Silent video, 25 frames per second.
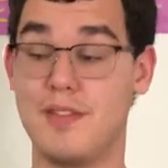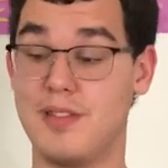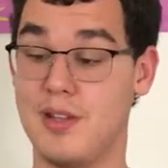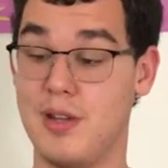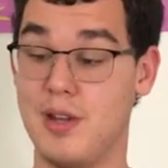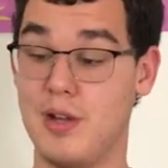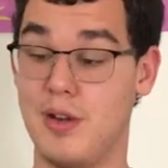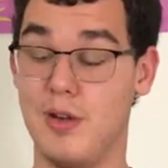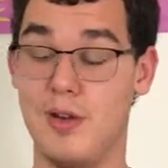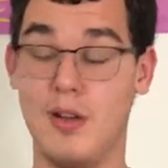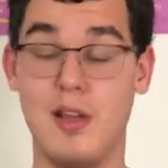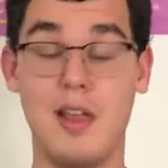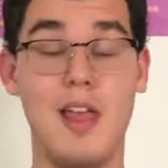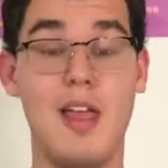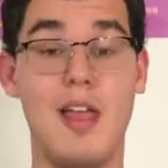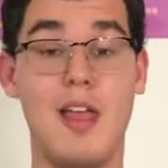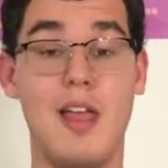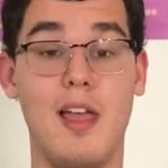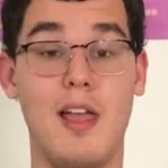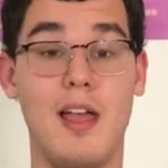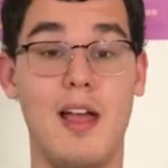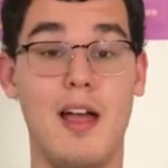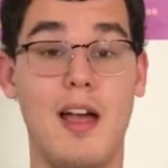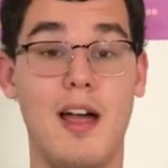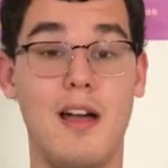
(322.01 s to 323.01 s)
So
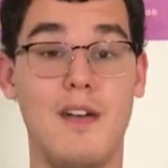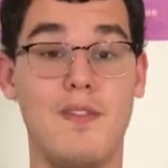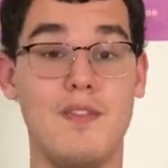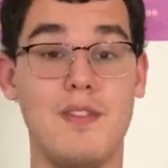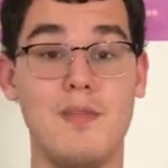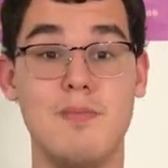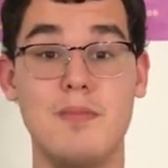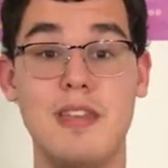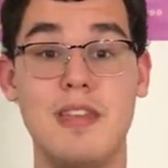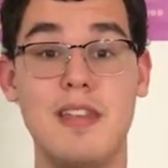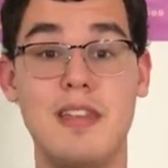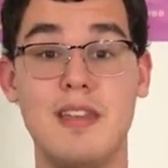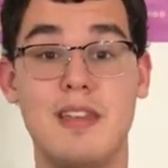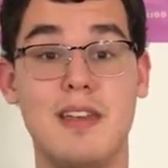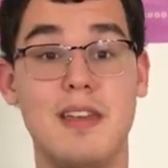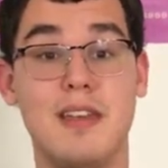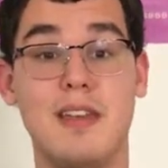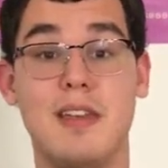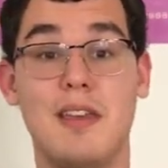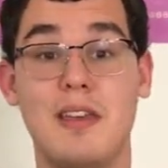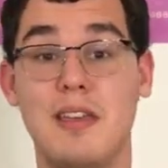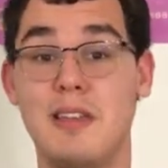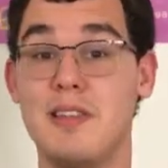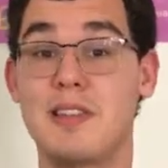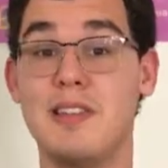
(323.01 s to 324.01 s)
for me,
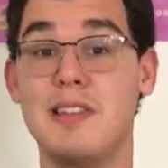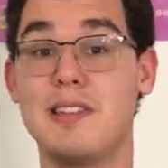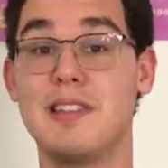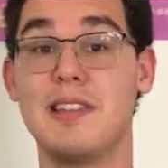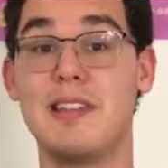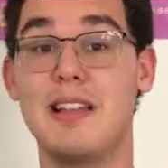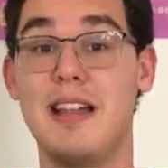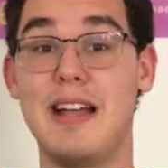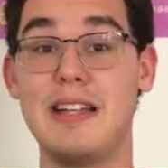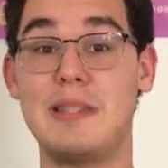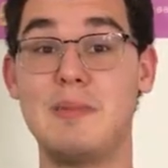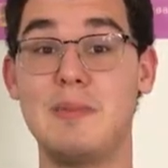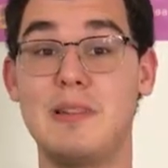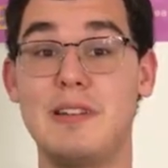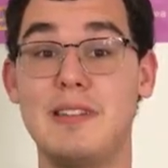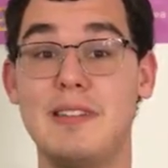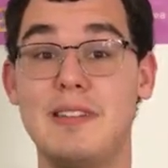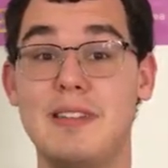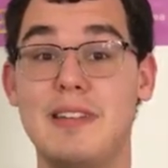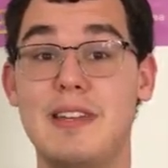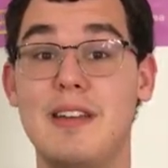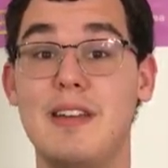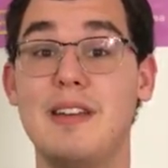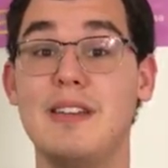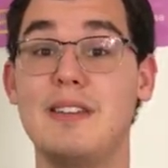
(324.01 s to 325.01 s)
this is the last book in the
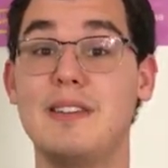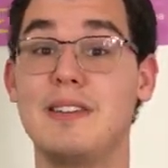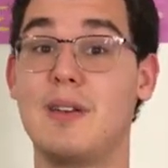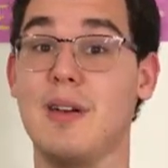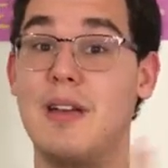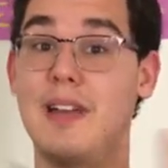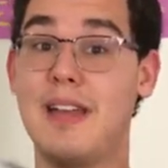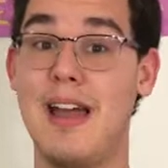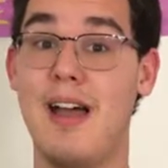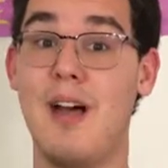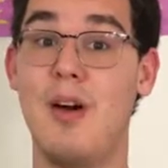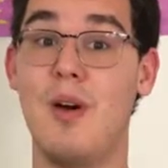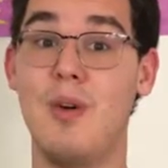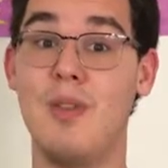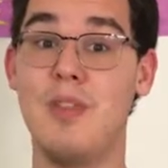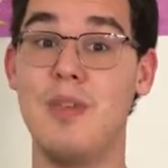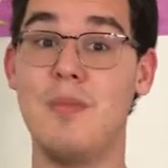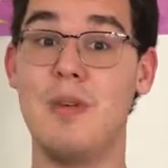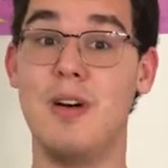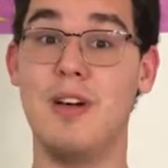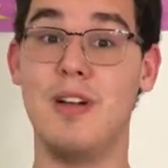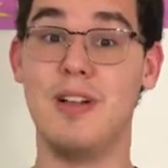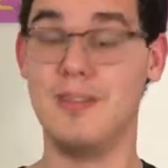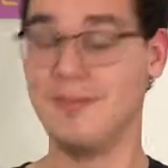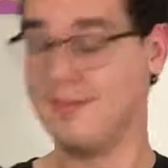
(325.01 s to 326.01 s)
series, so I now own
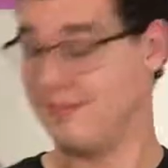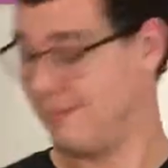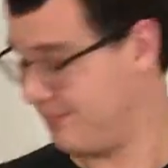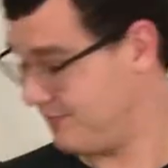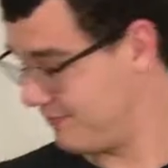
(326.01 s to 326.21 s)
them all.